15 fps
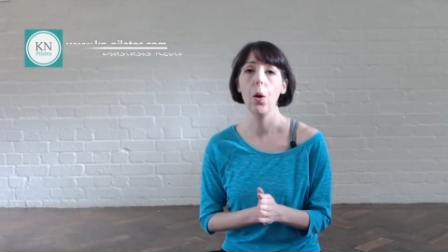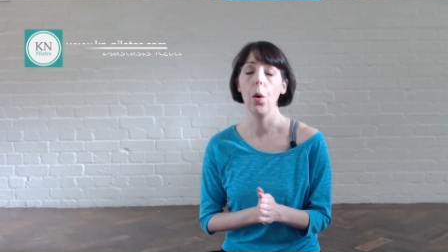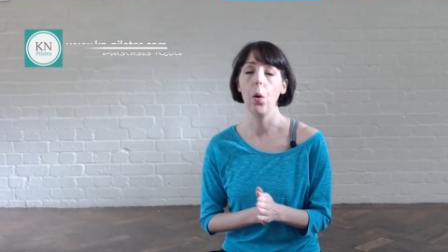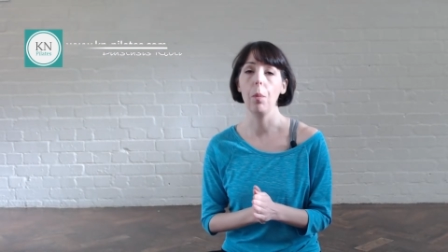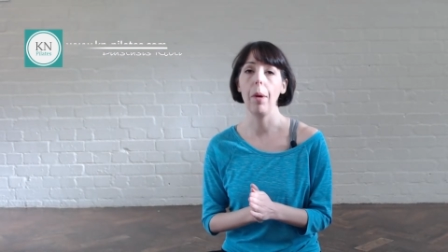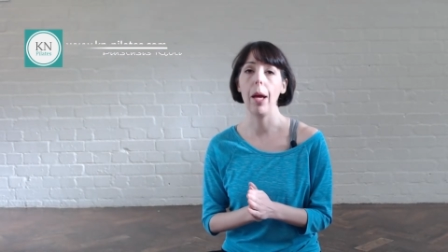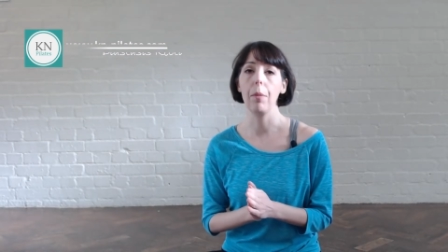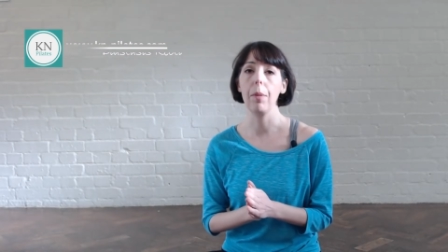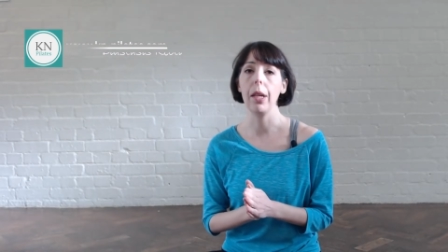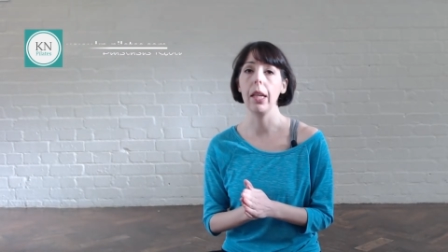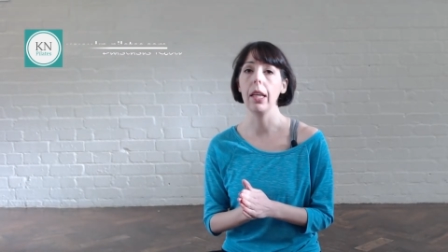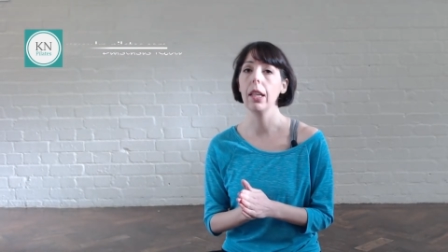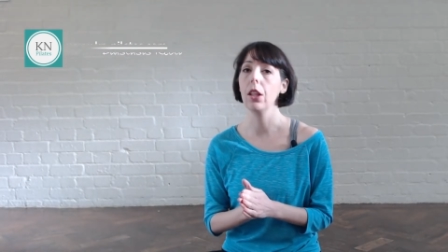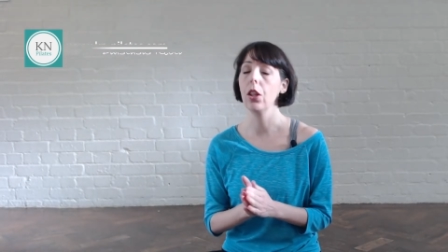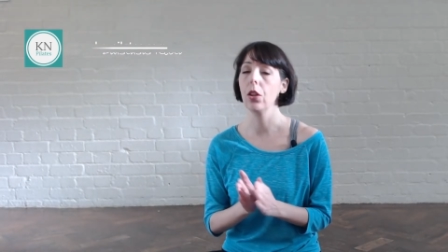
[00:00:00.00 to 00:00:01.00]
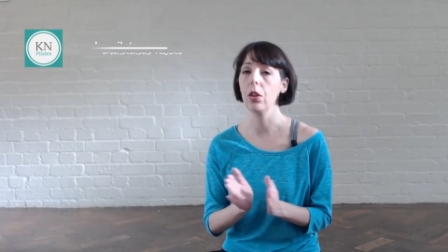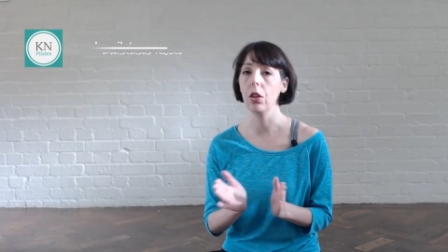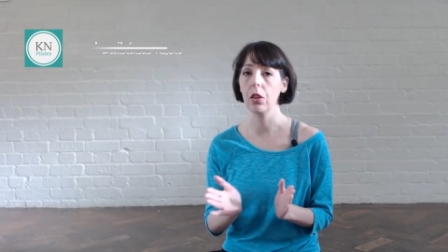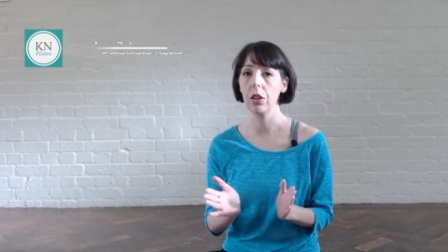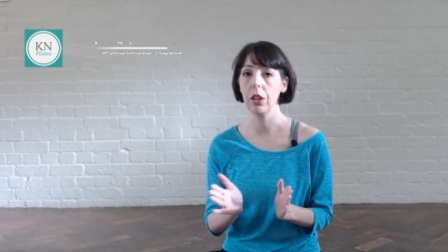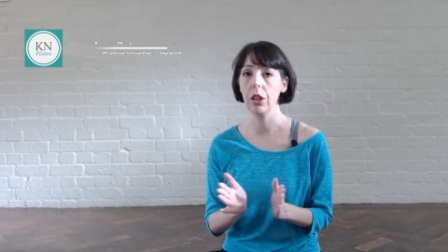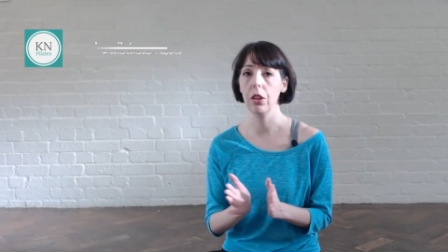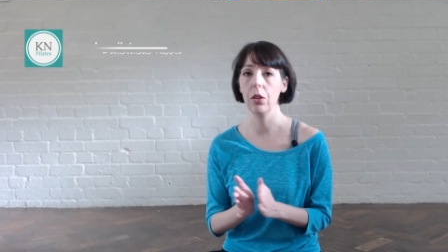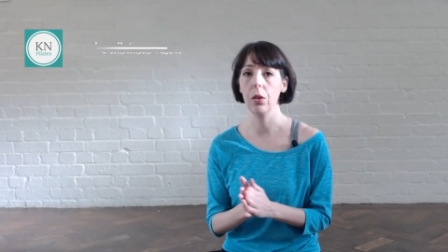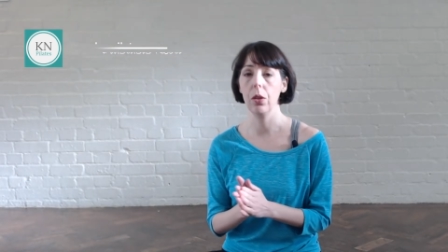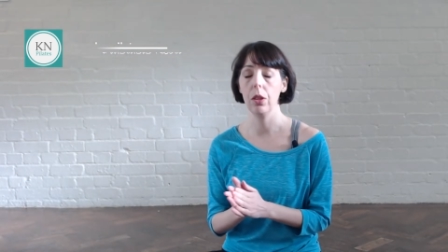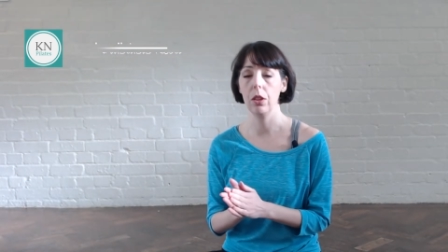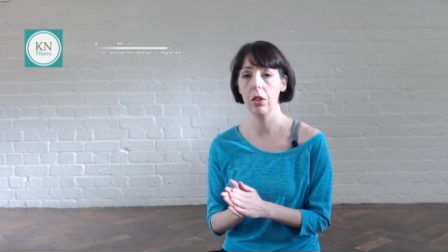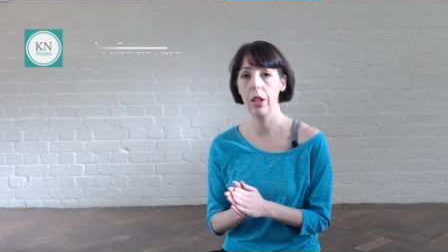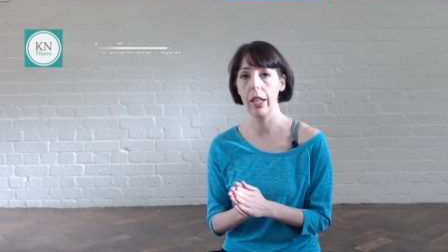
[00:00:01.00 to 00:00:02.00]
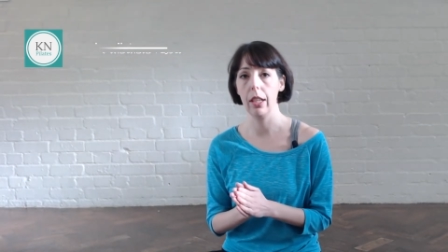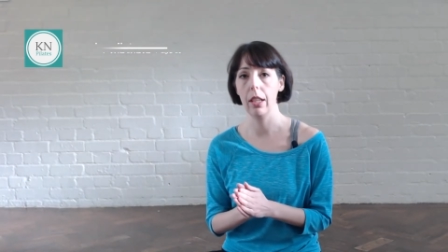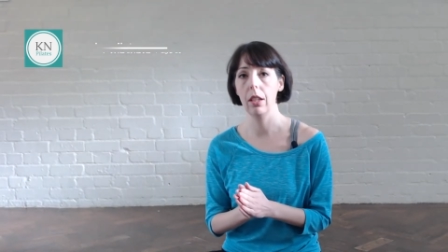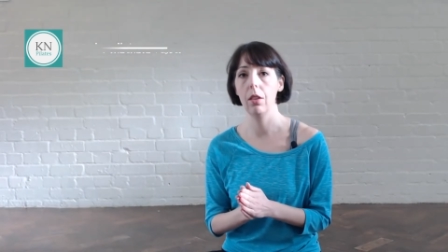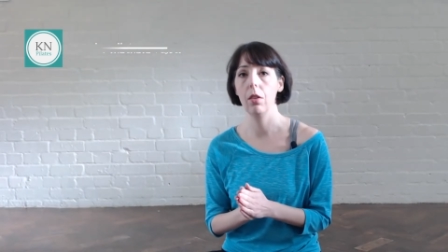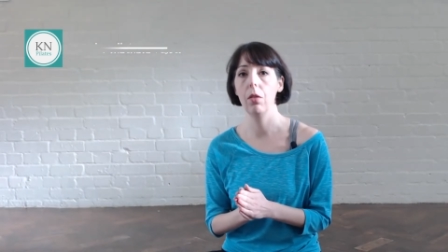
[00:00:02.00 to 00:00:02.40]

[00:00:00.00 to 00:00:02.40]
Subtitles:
or maybe your doctor can do the check